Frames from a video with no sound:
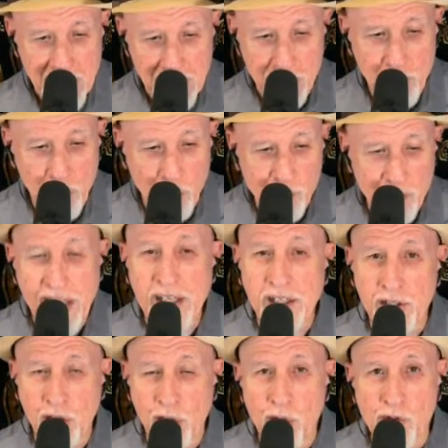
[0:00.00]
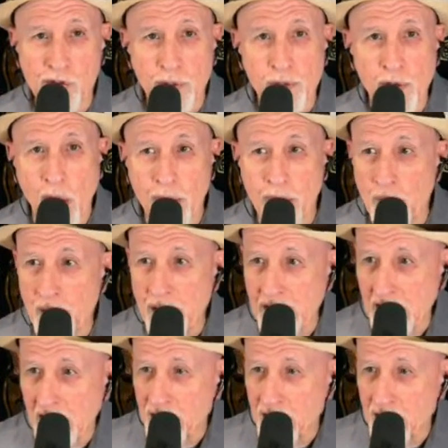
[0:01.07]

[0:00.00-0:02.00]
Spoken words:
It Goes Like It Goes from Norma Rae.